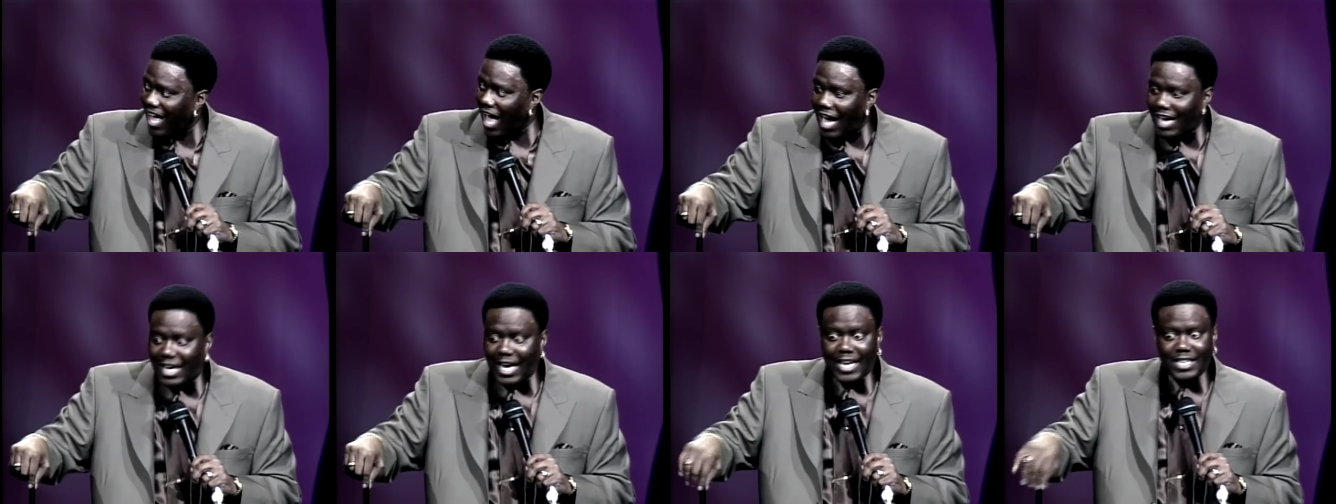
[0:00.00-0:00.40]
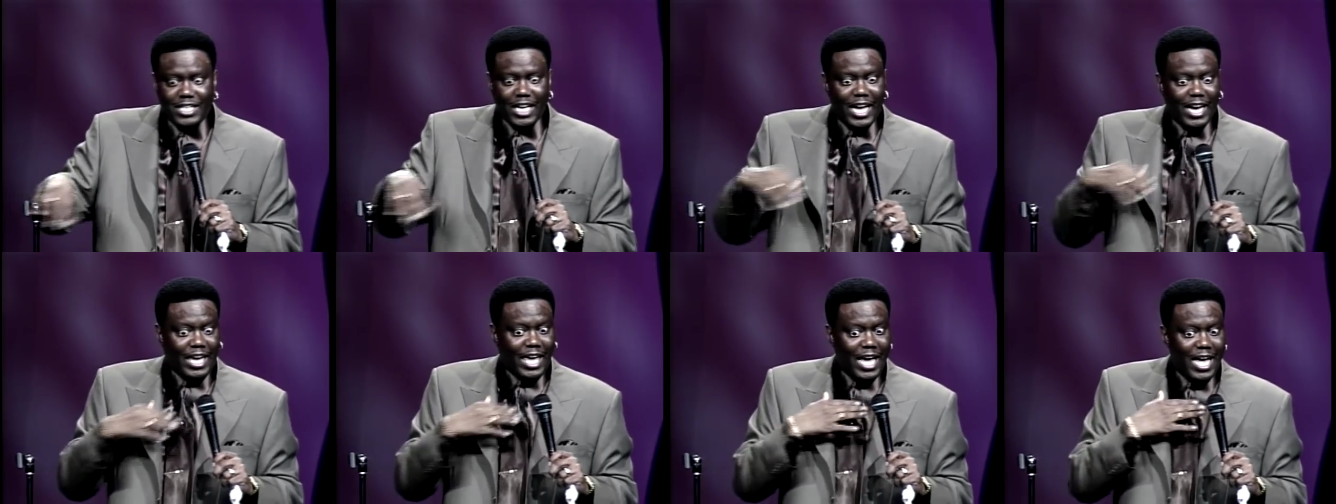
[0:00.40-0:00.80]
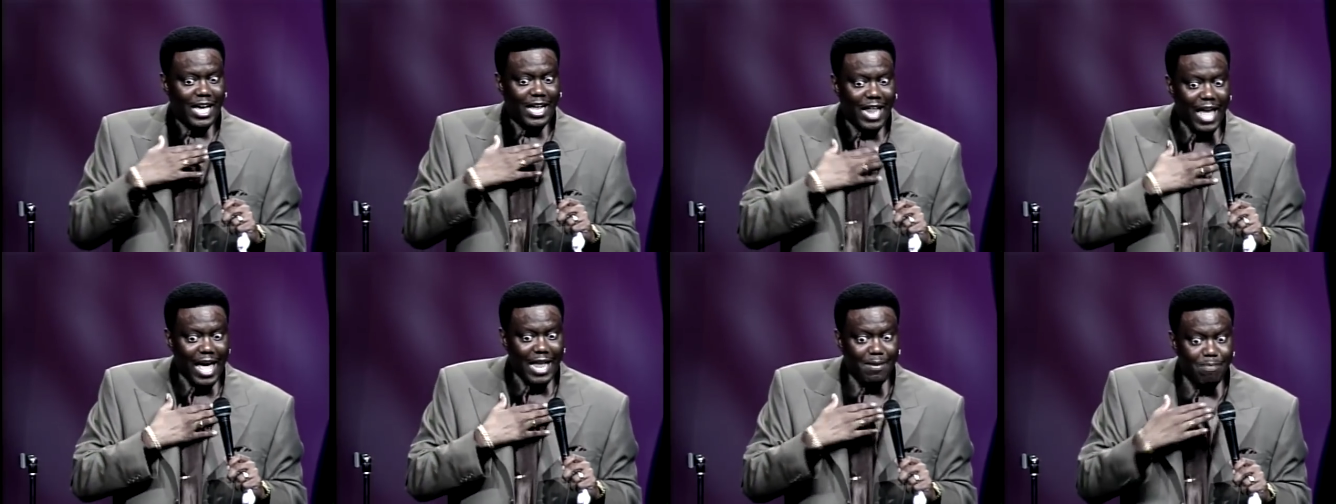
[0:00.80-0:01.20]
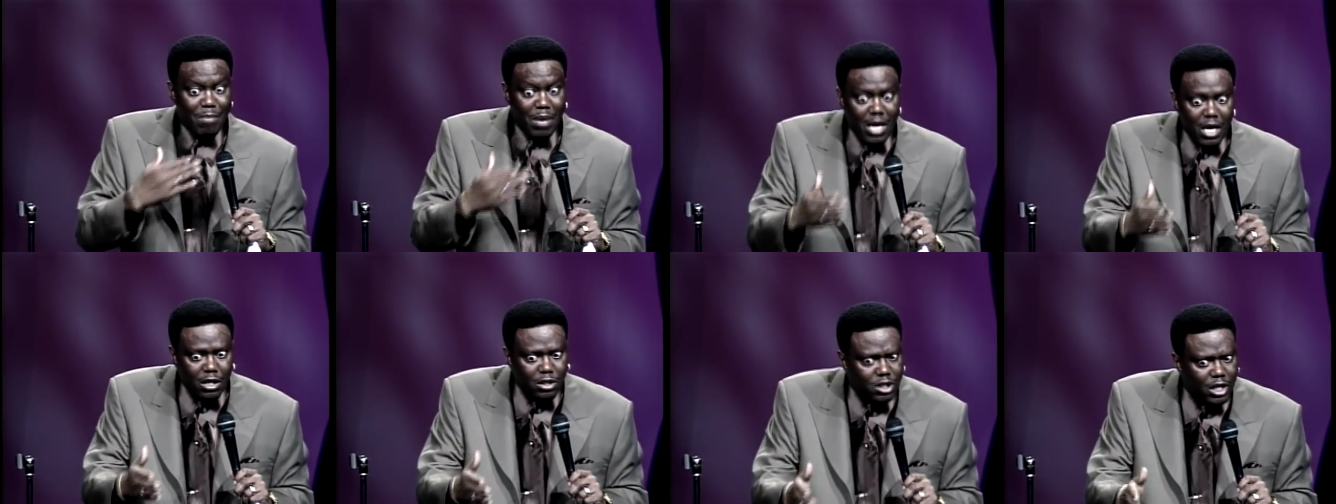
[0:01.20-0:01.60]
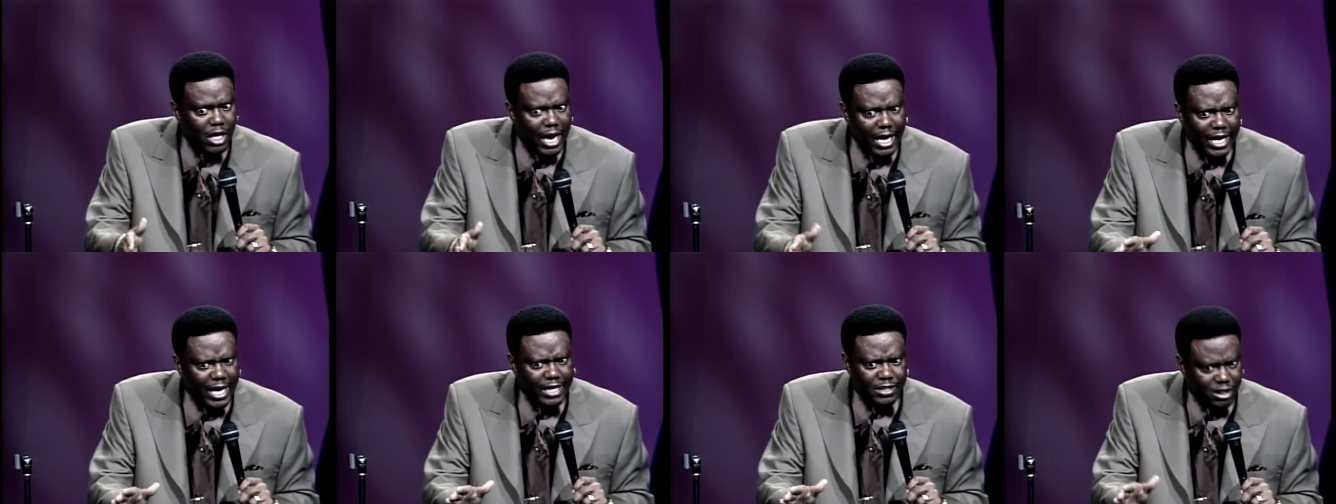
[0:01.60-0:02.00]
I can't take care of that meat shit.
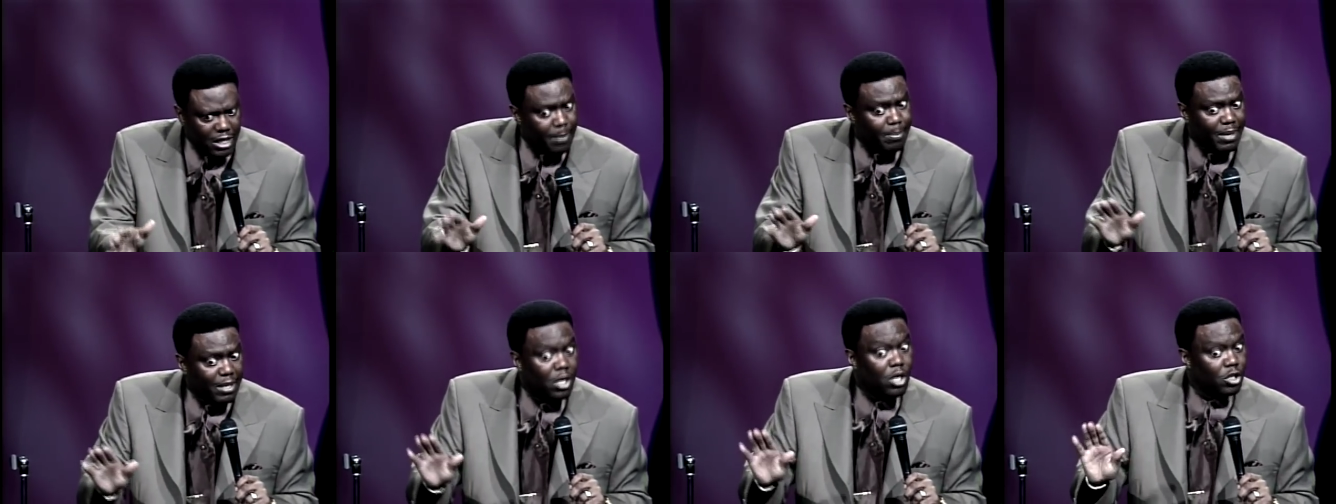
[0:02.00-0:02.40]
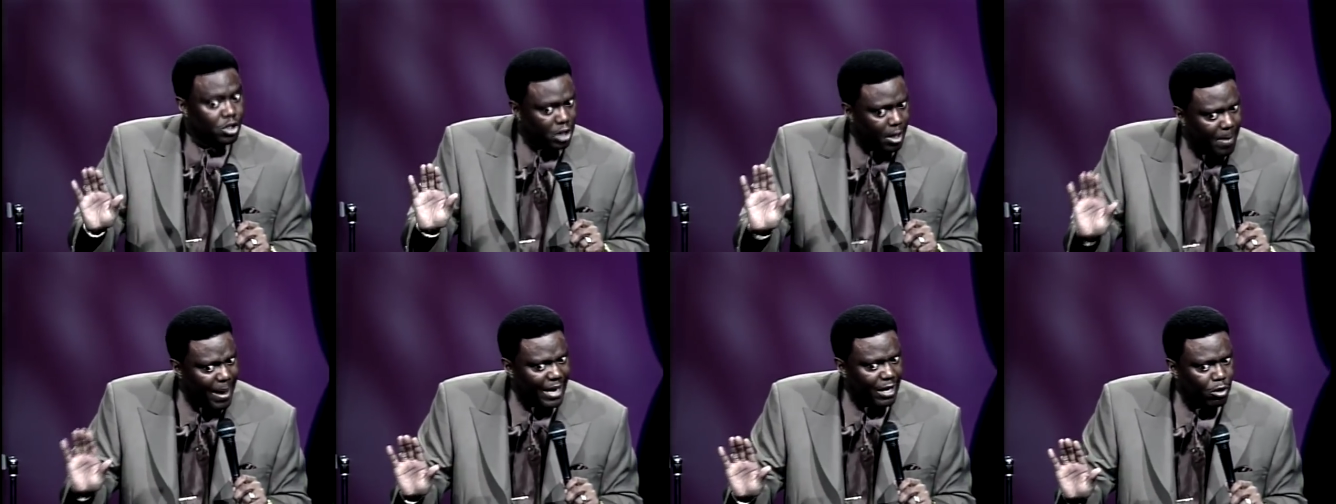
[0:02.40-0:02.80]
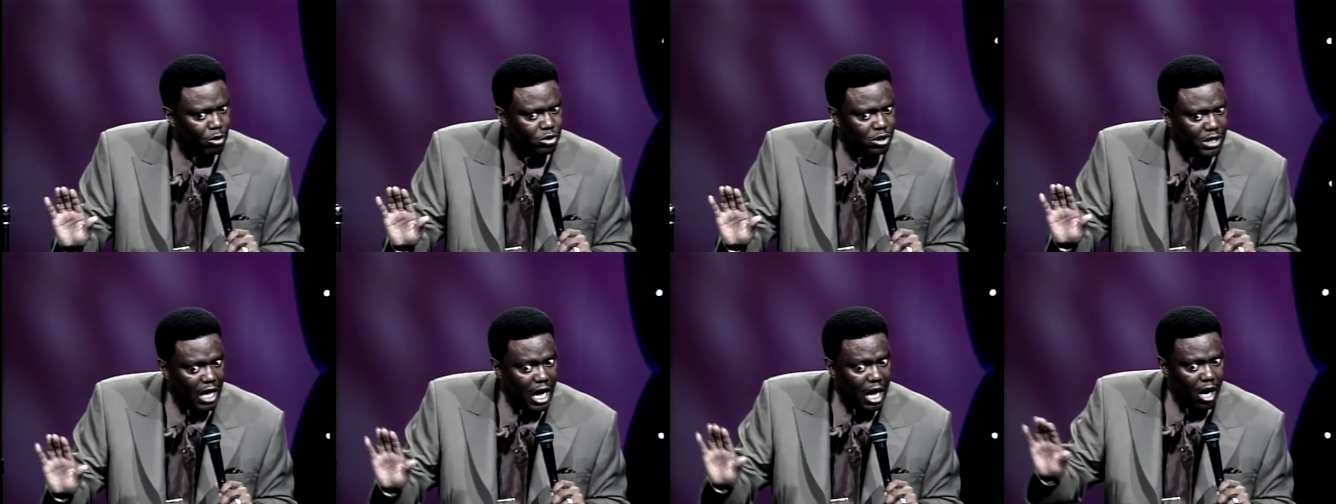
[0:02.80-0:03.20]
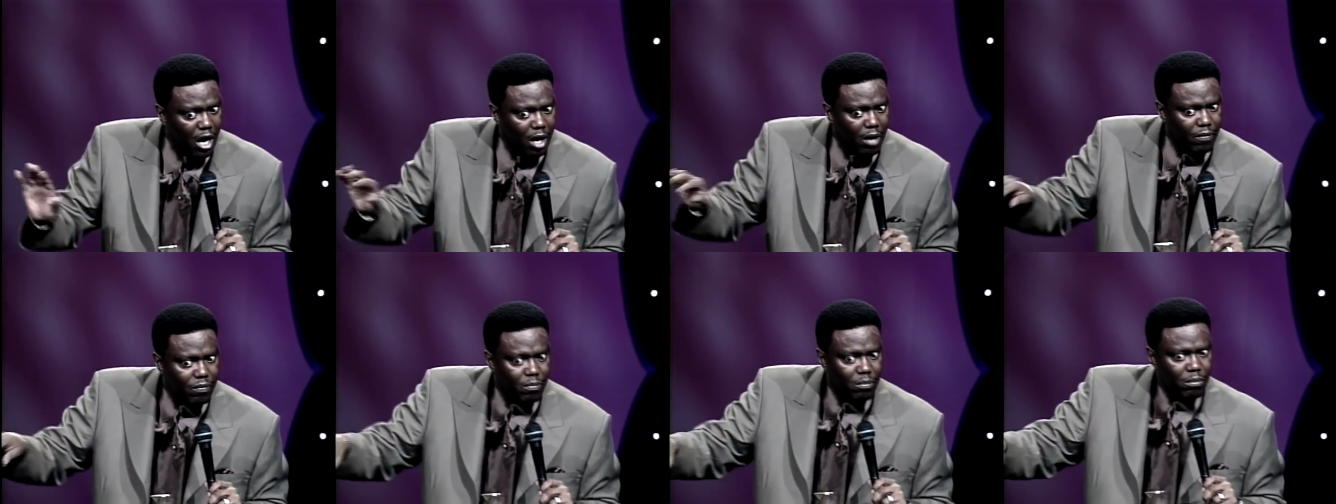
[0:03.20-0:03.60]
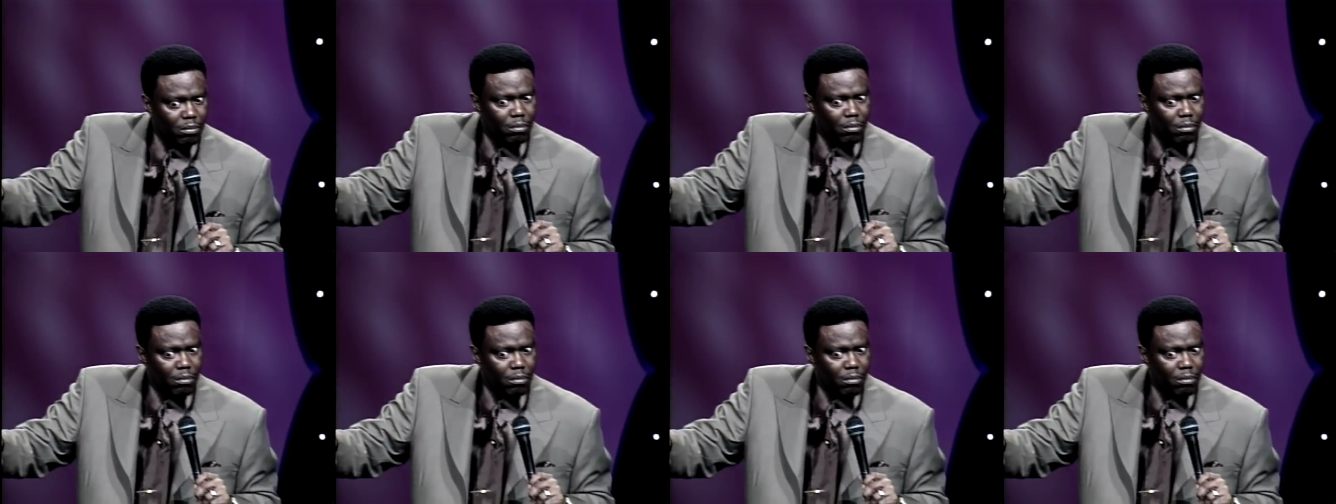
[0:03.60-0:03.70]
I can't. Some, somebody gonna starve.